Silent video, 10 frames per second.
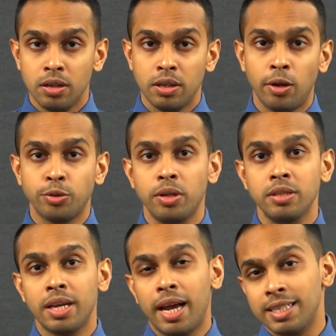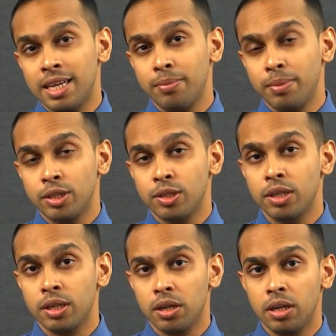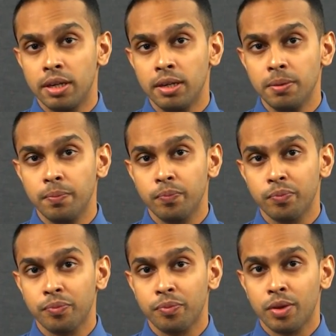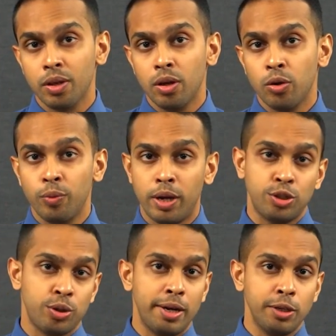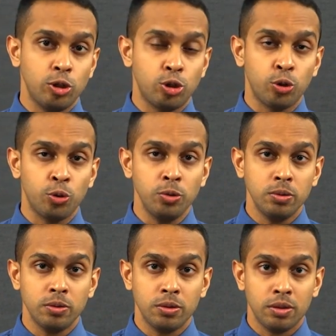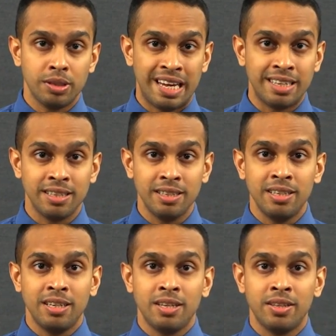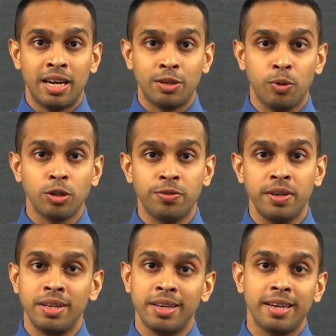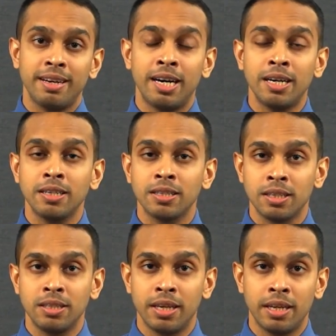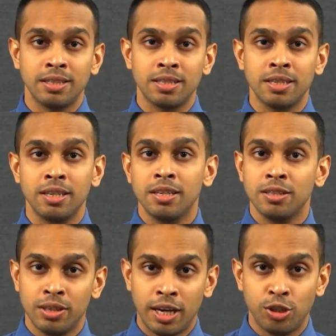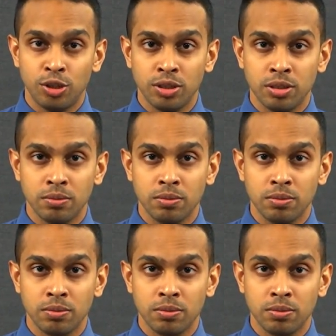Now students, as I mentioned earlier, we are trying to show that the atmospheric air contains nitrogen.